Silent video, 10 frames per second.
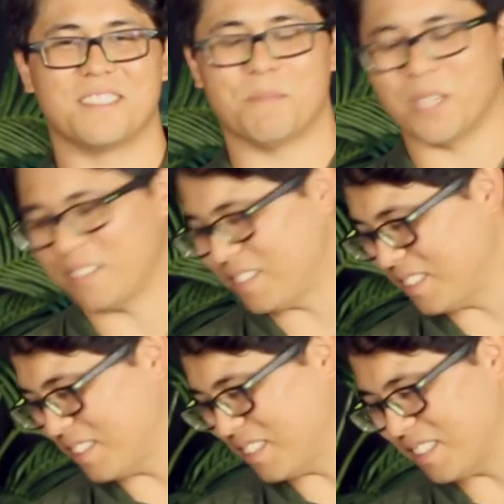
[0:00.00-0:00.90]
Amen.
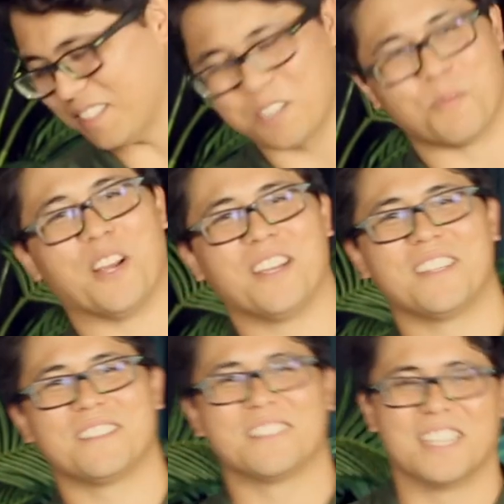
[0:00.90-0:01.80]
Let's pray.
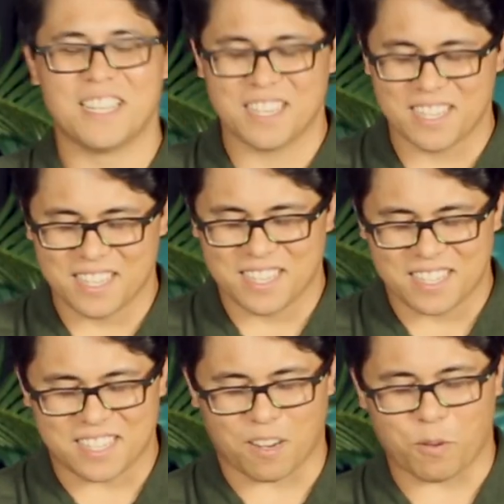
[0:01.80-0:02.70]

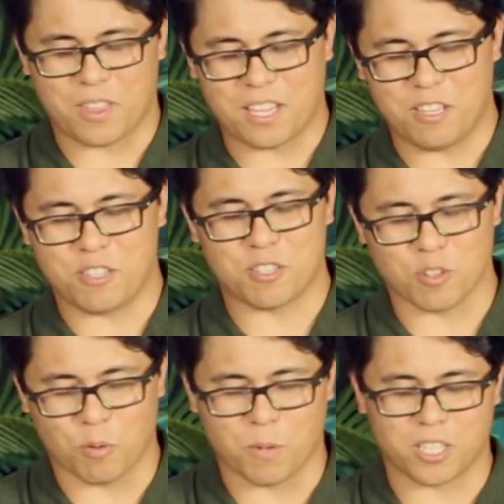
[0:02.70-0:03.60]
God, we thank you
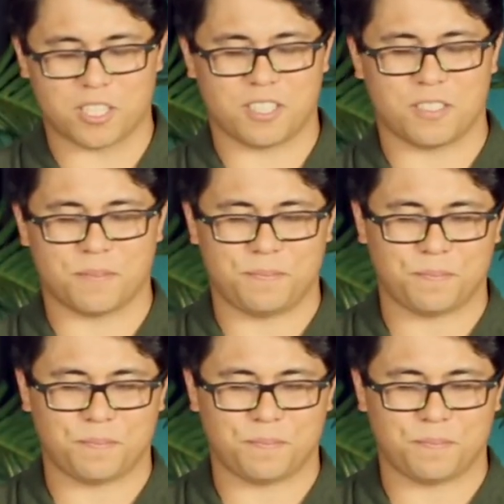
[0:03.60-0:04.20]
so much